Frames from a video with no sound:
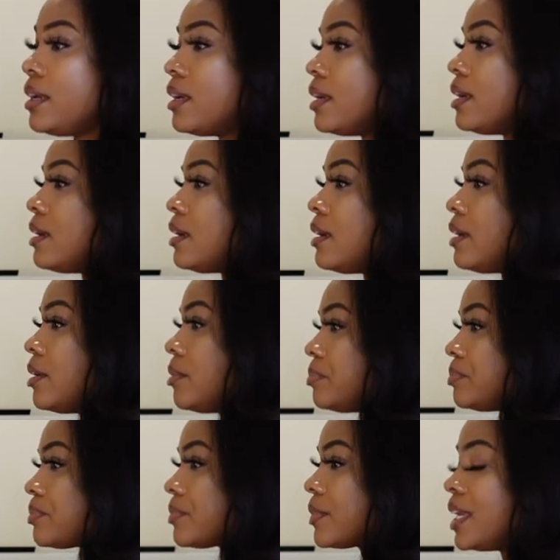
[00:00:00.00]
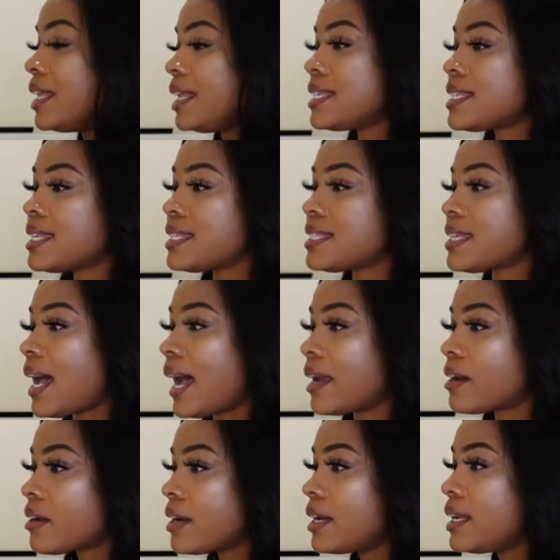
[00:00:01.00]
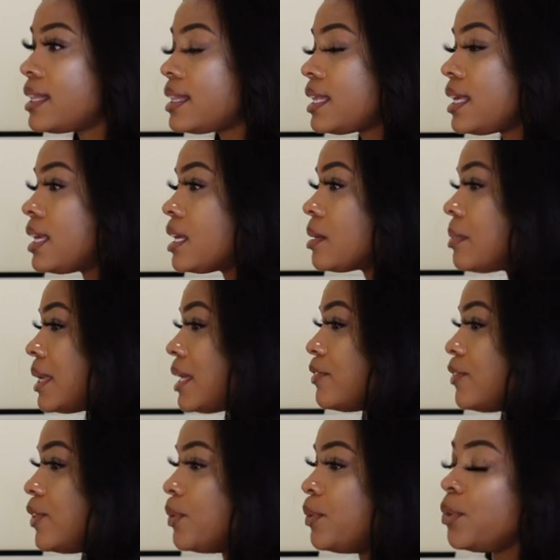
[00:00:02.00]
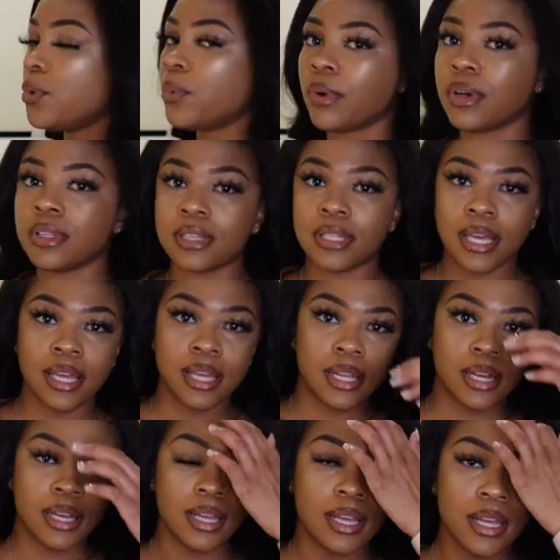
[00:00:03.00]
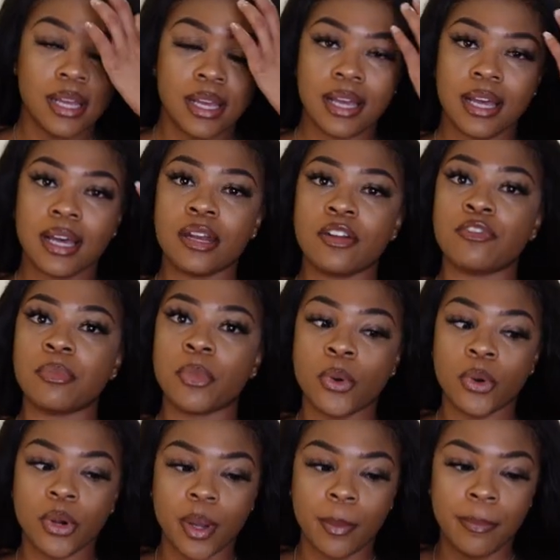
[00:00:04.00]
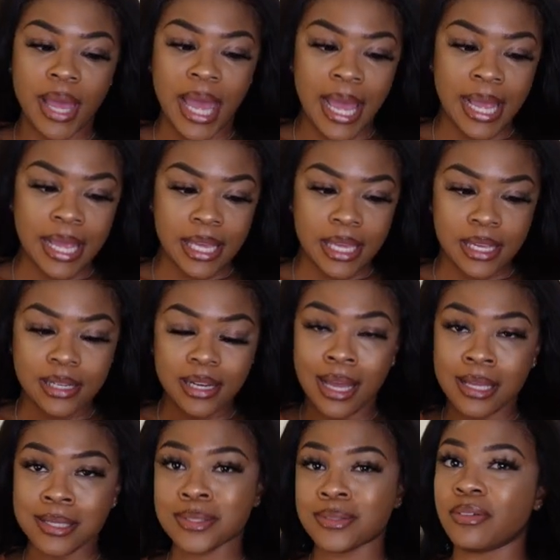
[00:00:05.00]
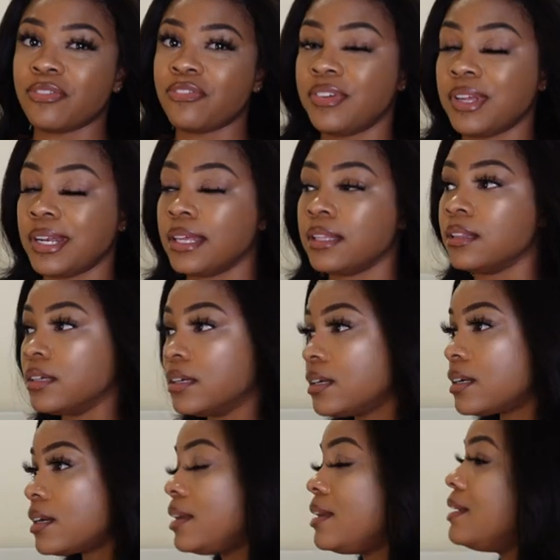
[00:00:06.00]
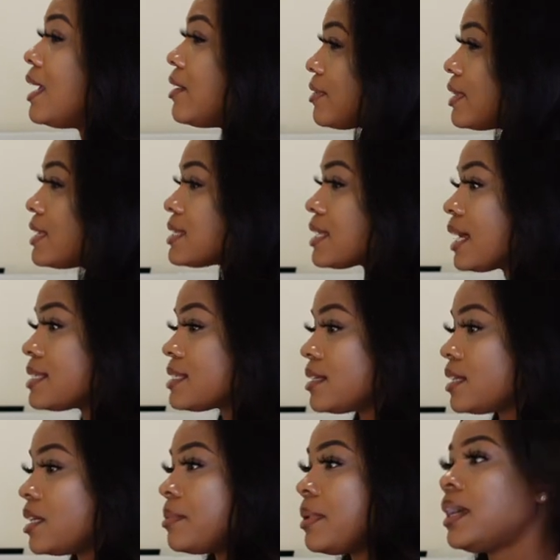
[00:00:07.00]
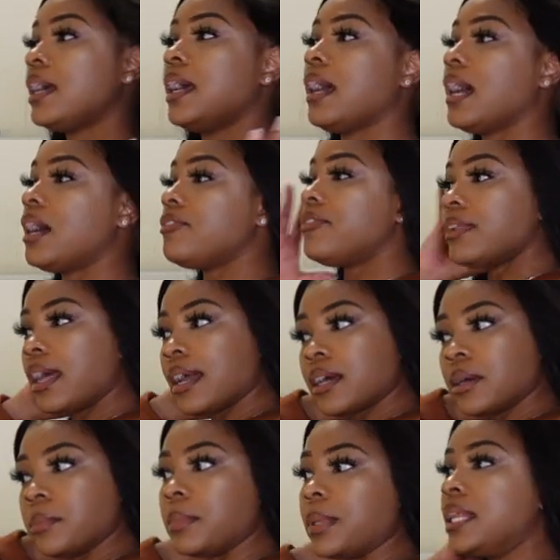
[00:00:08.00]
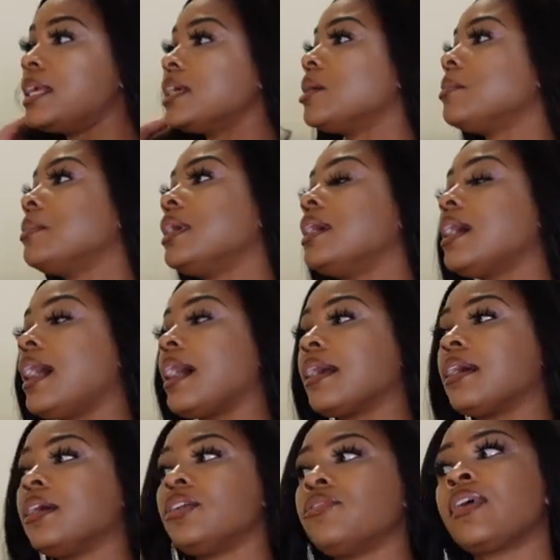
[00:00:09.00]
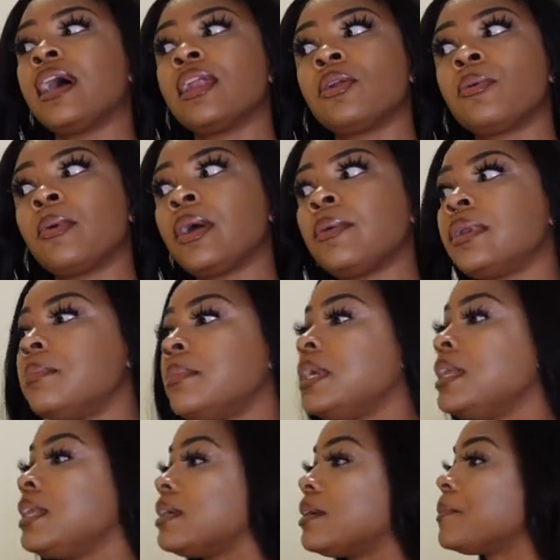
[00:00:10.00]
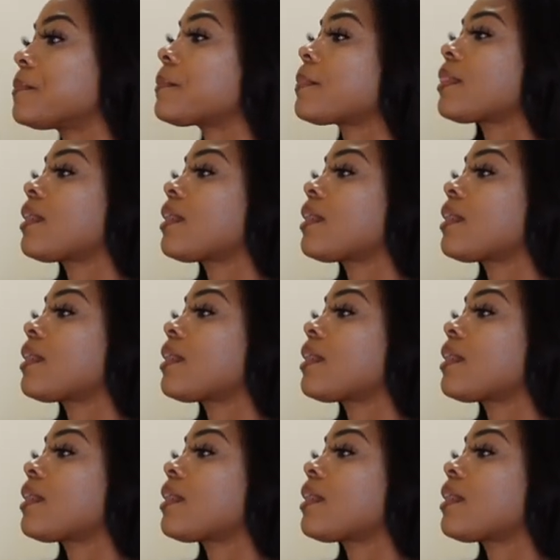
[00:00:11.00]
Um, it isn't tight or anything but if you do want that kind of more baggy not so fitted look definitely size up i feel like a medium i could have gotten away with a medium